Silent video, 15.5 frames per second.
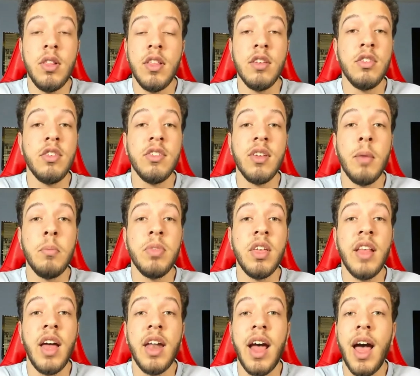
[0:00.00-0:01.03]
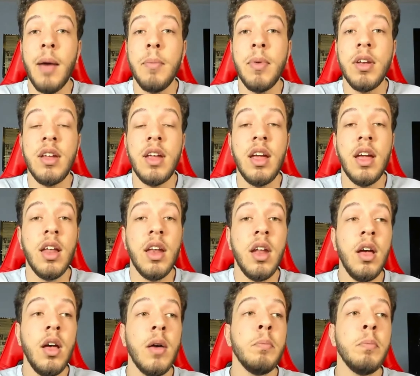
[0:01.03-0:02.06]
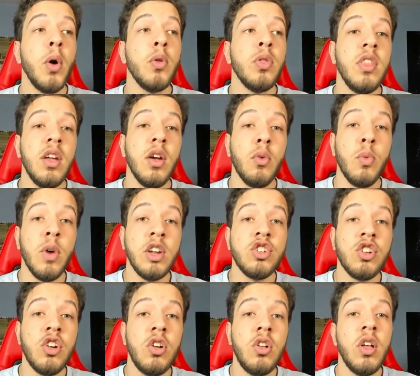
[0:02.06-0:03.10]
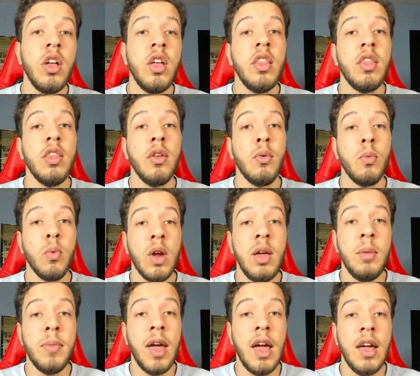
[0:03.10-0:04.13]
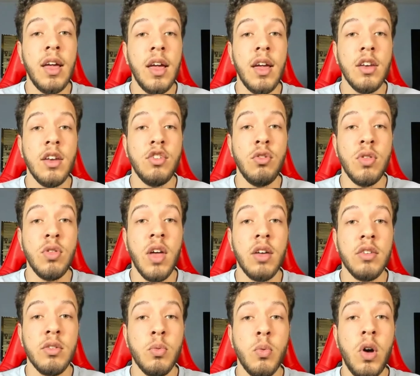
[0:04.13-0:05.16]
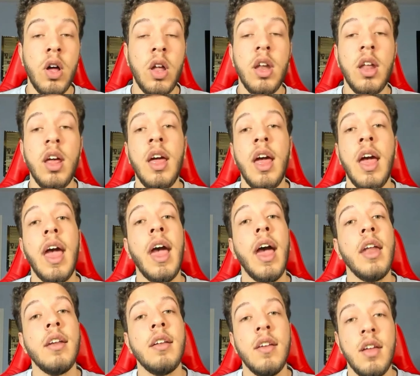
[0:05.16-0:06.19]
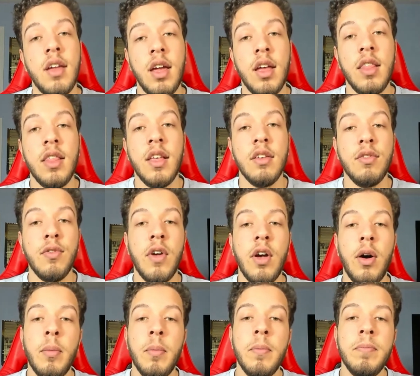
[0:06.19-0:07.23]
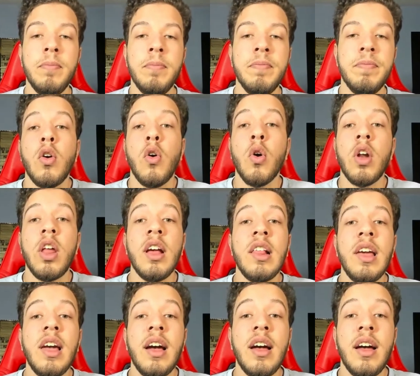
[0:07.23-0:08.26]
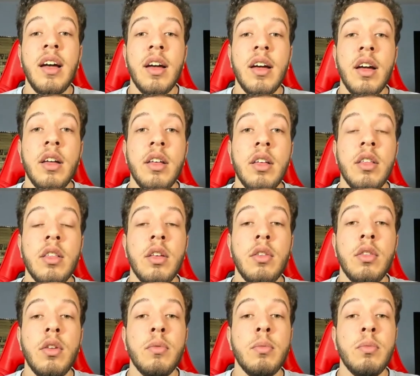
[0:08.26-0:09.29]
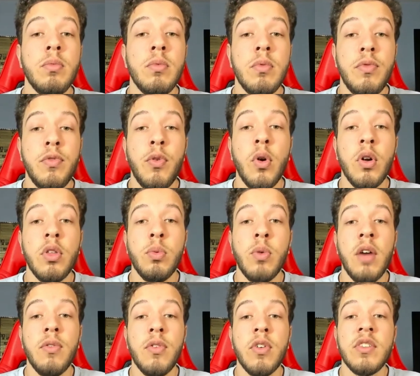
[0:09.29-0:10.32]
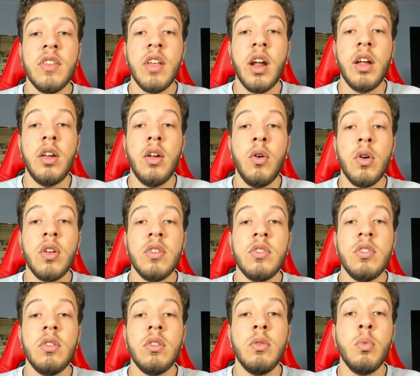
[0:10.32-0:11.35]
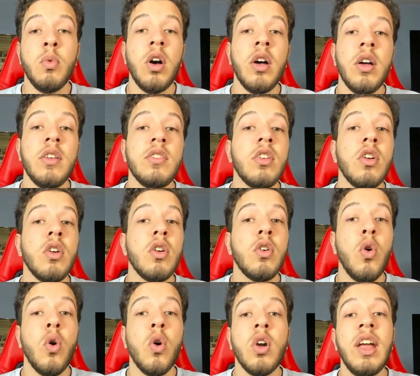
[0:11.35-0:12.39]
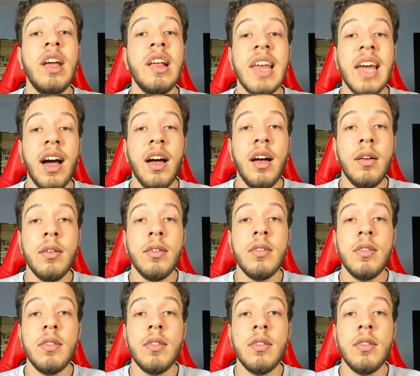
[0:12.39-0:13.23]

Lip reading: This is something that happened in both the original, the remake in 2001, and in this film. Cornelia, the fourth reference that I noticed was Cornelia,